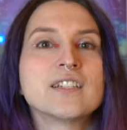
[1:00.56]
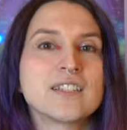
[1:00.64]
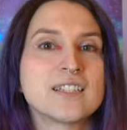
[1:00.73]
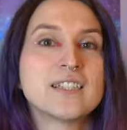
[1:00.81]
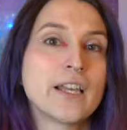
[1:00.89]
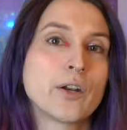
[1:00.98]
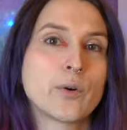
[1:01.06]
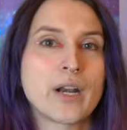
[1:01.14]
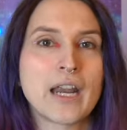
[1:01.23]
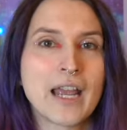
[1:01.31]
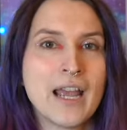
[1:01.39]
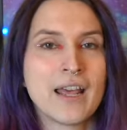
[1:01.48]

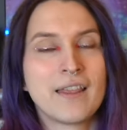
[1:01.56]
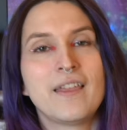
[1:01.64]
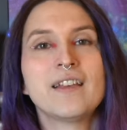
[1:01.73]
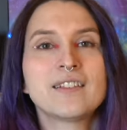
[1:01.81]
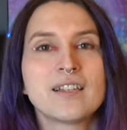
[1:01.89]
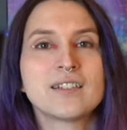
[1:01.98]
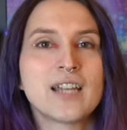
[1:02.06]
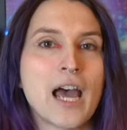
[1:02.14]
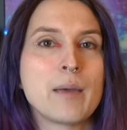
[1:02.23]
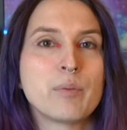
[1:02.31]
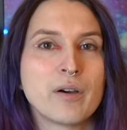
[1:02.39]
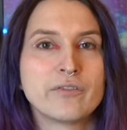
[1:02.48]
considering this
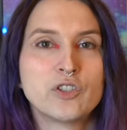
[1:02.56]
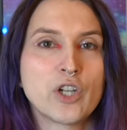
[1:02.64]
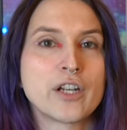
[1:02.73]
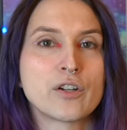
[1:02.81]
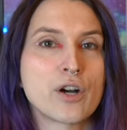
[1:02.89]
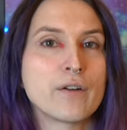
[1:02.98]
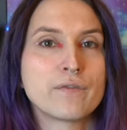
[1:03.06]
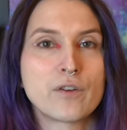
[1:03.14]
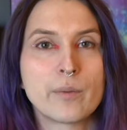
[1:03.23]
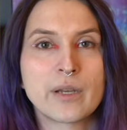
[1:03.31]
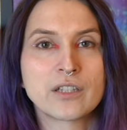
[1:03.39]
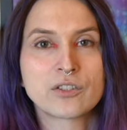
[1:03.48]
type of
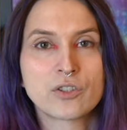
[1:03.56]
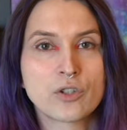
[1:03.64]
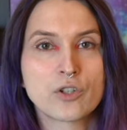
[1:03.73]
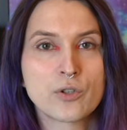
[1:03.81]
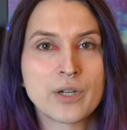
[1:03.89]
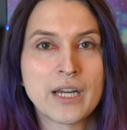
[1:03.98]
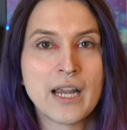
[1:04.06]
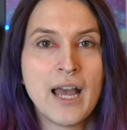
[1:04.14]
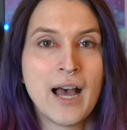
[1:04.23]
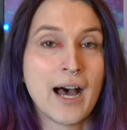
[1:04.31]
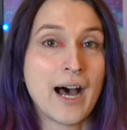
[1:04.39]
gender-affirming surgery,